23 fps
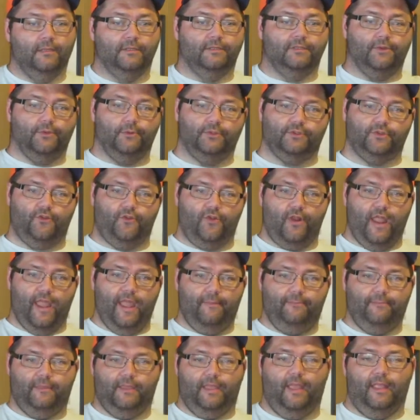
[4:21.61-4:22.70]
So it was
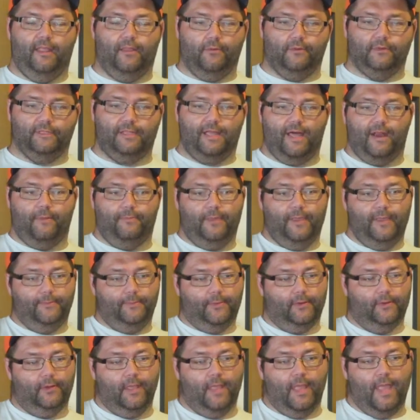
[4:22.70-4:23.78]
crammed, and there was a lot of
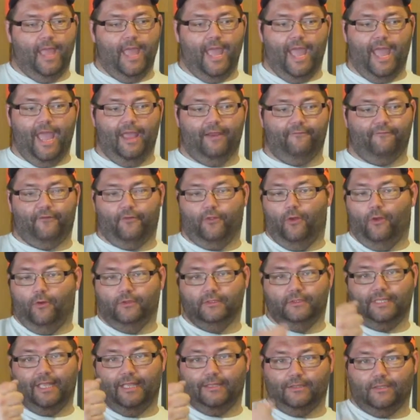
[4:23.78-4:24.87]
people. And for
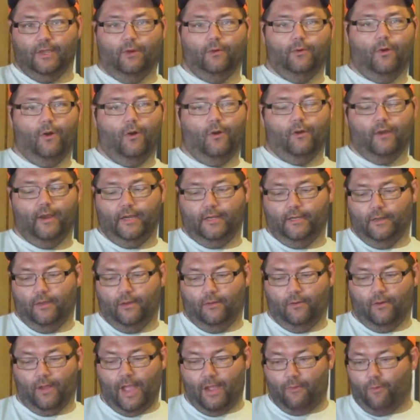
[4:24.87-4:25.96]
those that don't already
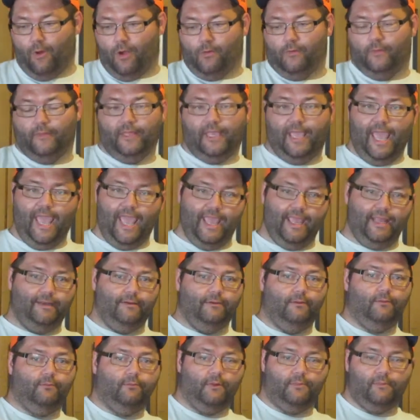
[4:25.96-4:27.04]
know, I walk with a cane
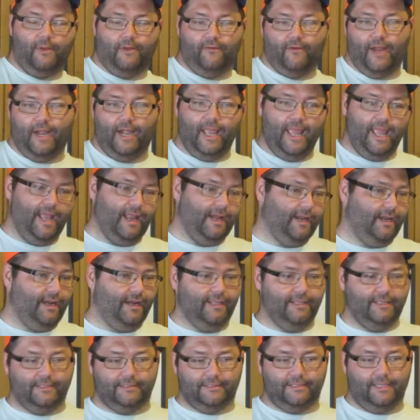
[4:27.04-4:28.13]
with my right hand, and
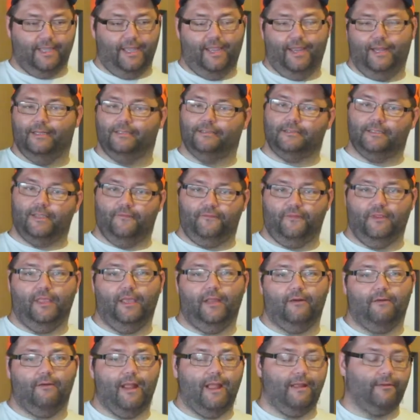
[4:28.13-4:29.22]
it is tight and it's tough to
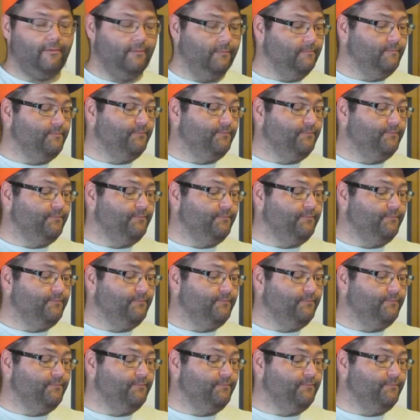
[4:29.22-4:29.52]
get around.